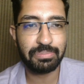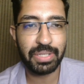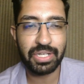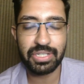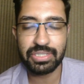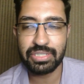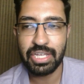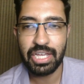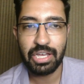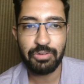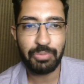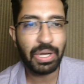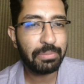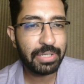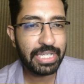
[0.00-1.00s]
because
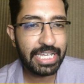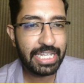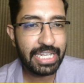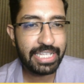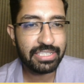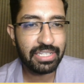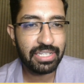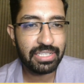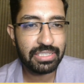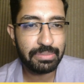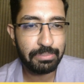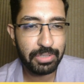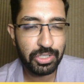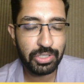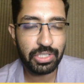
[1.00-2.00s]
one key reason is
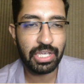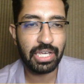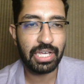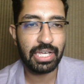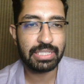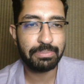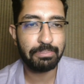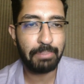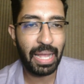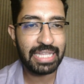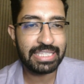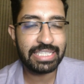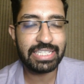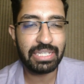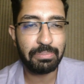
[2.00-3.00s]
Man
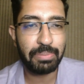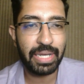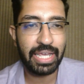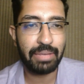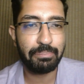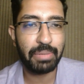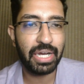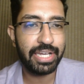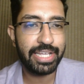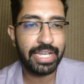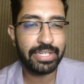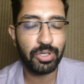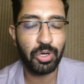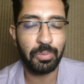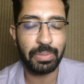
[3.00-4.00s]
City play Burnley at
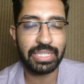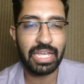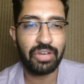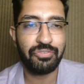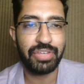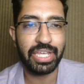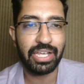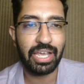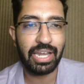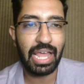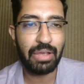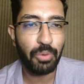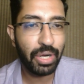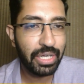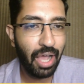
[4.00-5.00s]
home in that week, and I
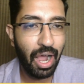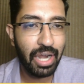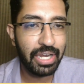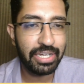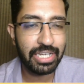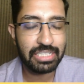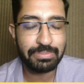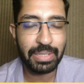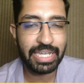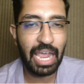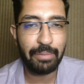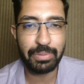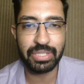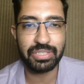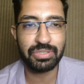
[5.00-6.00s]
want Haaland as my
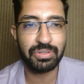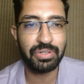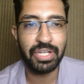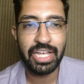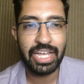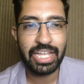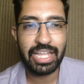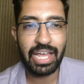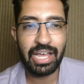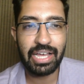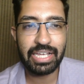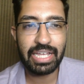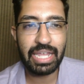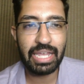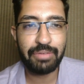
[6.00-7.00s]
captain. So
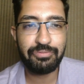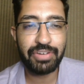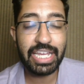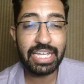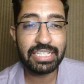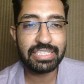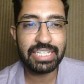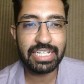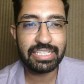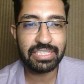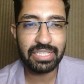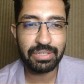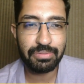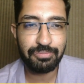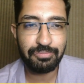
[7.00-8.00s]
free hit 6 is
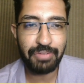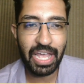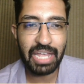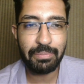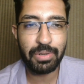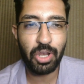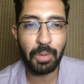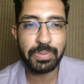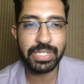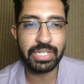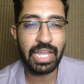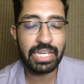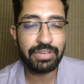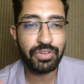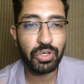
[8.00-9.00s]
a viable option.
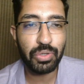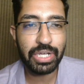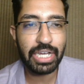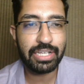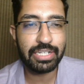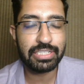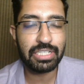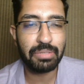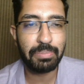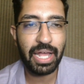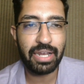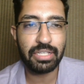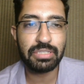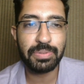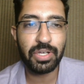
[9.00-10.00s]
And if you look at Crystal
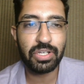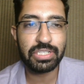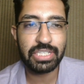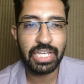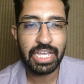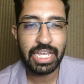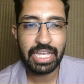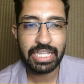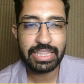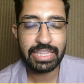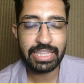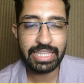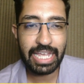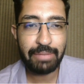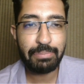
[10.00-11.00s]
Palace, because
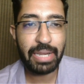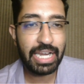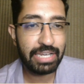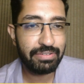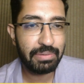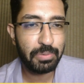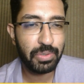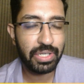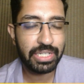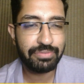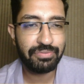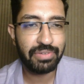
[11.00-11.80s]
they play Liverpool in